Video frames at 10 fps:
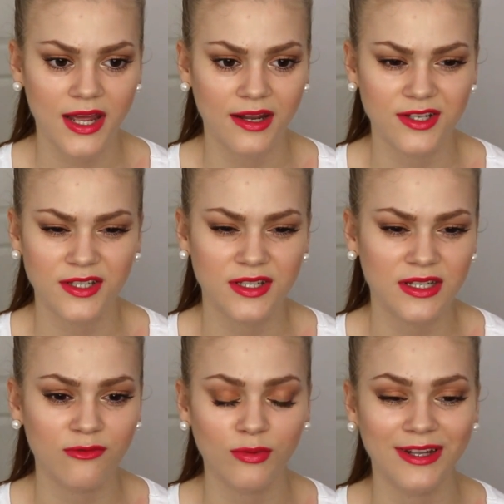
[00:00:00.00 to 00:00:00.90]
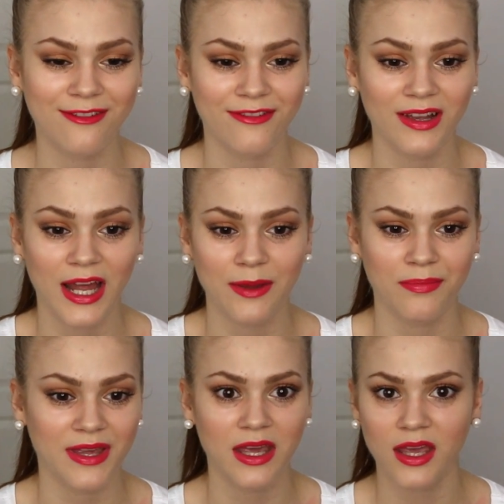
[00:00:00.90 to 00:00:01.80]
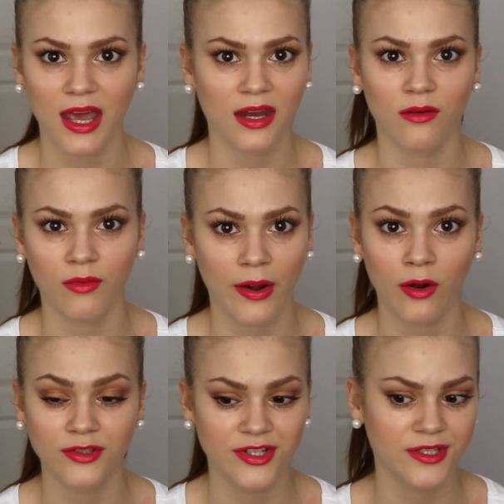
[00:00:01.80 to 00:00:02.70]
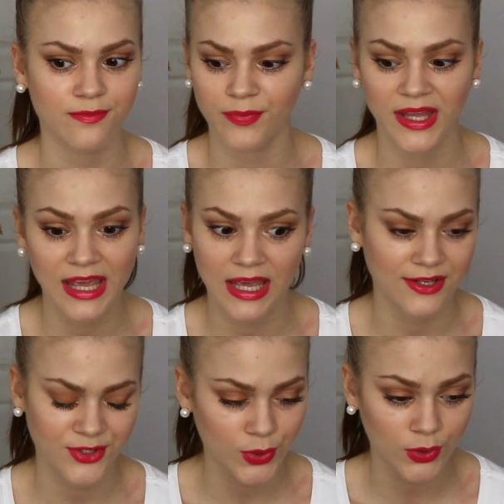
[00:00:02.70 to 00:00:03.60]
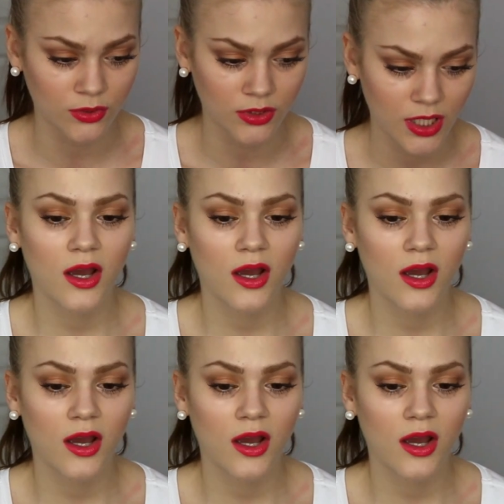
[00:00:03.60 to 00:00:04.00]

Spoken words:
and I just didn't really feel like being anywhere or just being at all.